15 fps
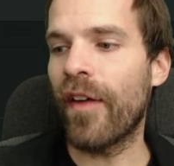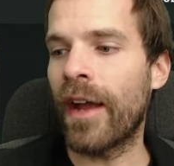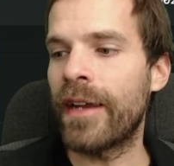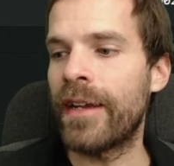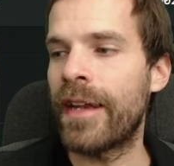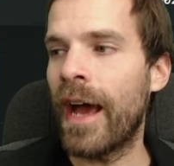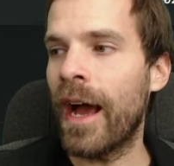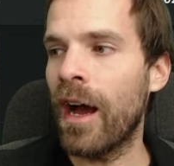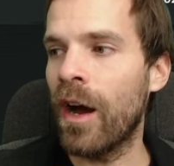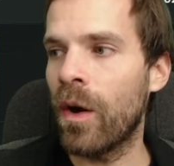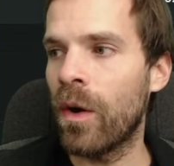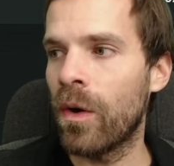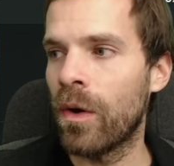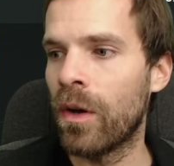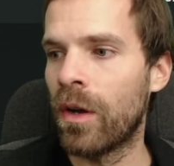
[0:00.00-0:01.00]
I
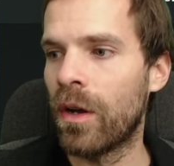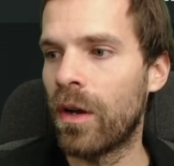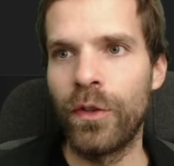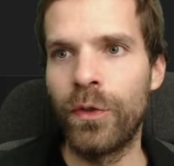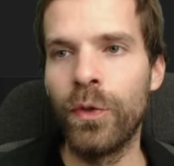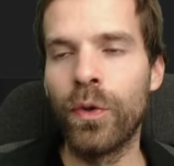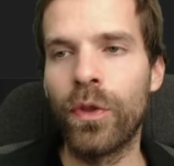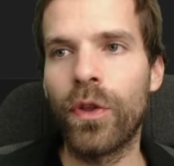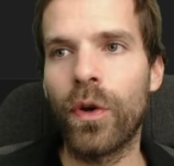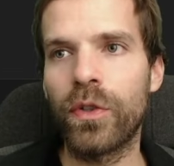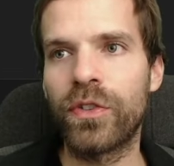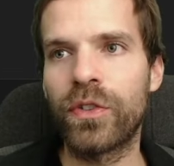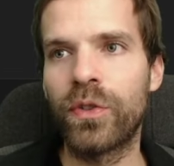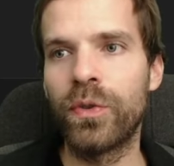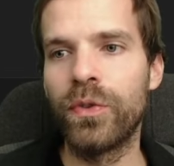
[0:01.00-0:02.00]
now do
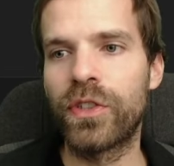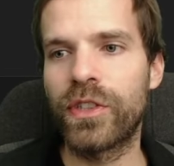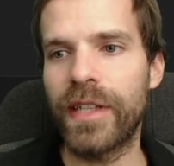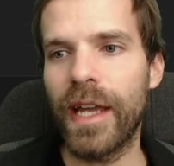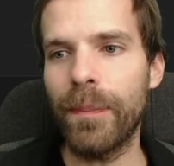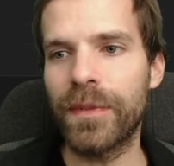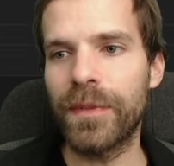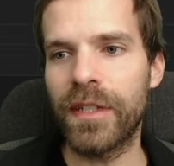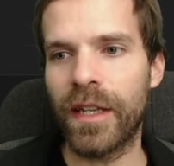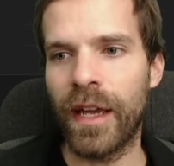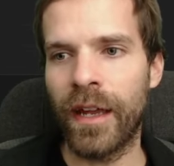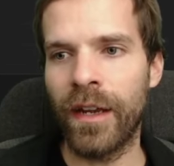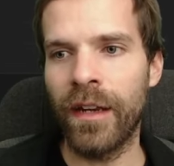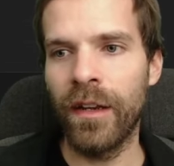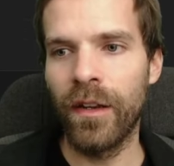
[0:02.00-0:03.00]
those two steps
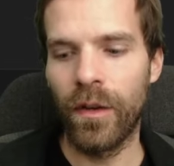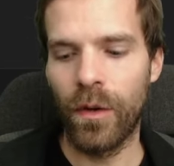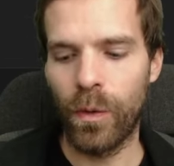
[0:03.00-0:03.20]
again,